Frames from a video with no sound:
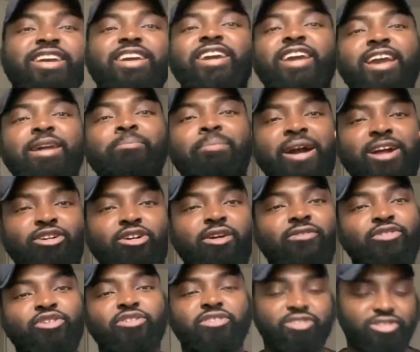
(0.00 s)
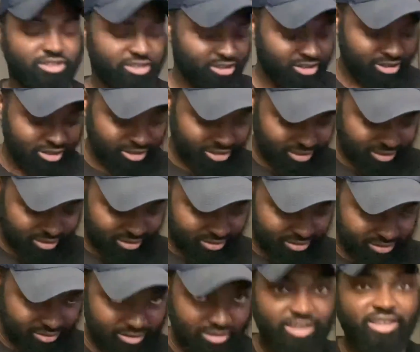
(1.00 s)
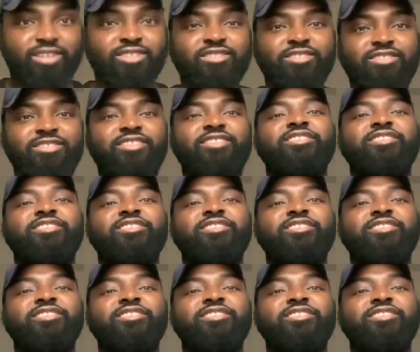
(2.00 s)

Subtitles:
and bad governors. Yes.